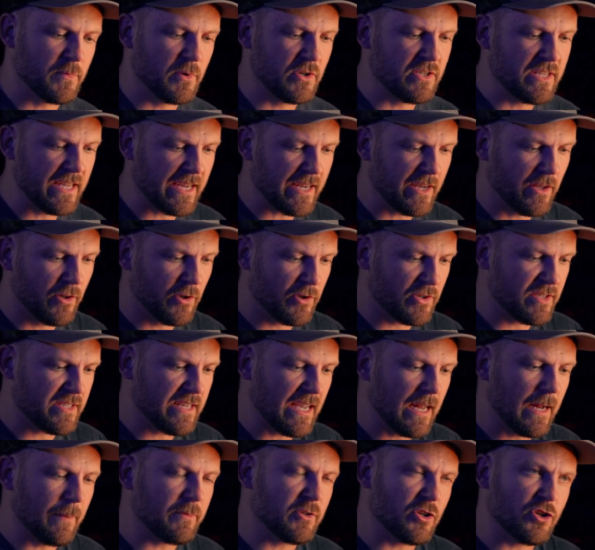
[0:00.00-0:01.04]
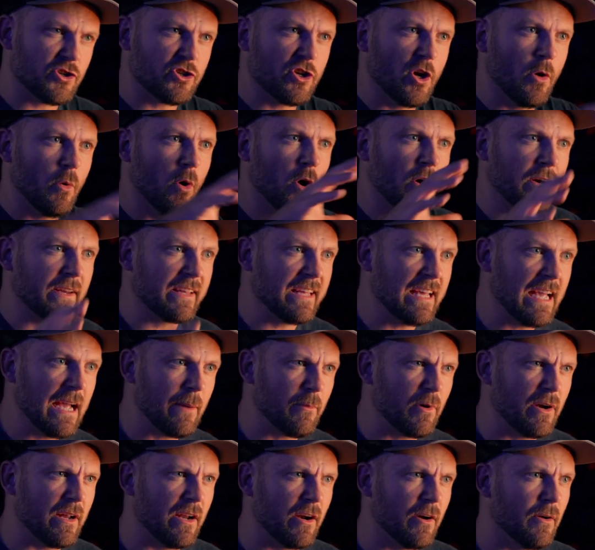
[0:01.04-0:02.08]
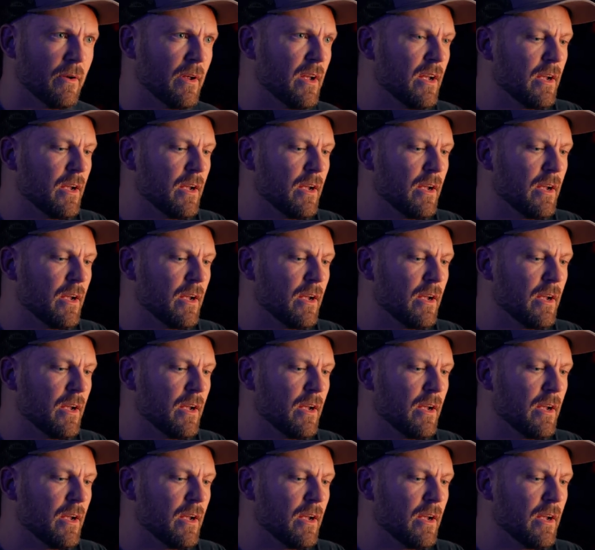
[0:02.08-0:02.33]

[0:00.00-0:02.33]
particular setup to show on camera here,